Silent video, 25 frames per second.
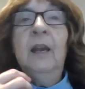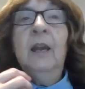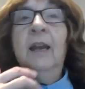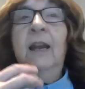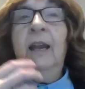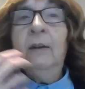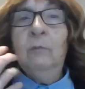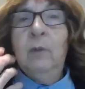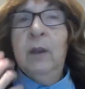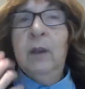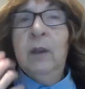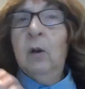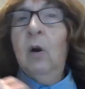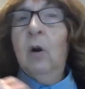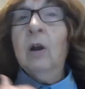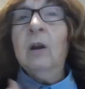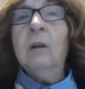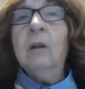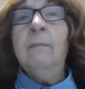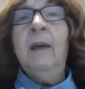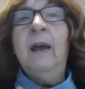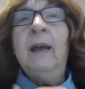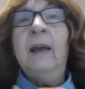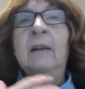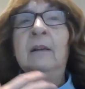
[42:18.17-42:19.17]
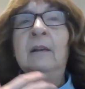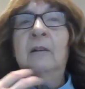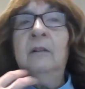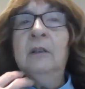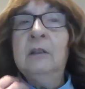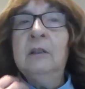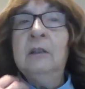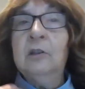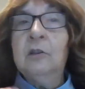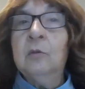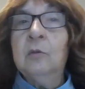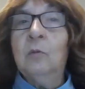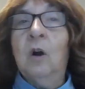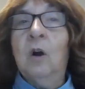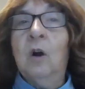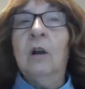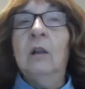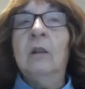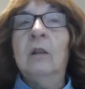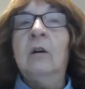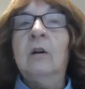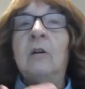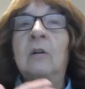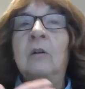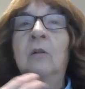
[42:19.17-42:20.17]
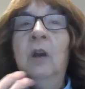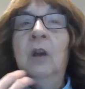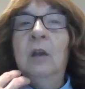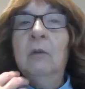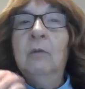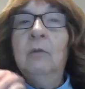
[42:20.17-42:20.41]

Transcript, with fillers: and we automatically swallow